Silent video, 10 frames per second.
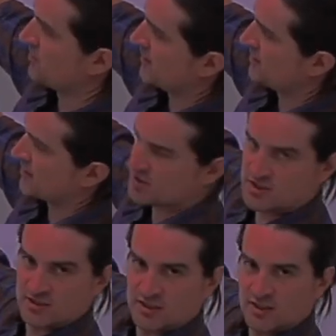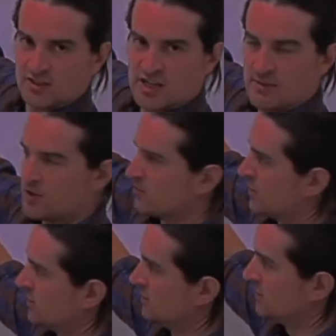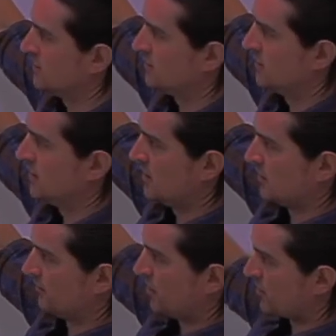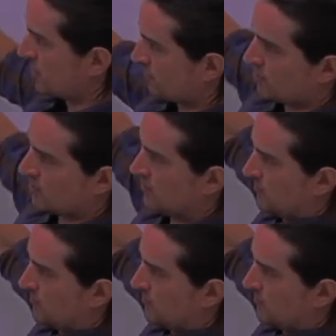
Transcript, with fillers: that next uh, time interval. The following interval,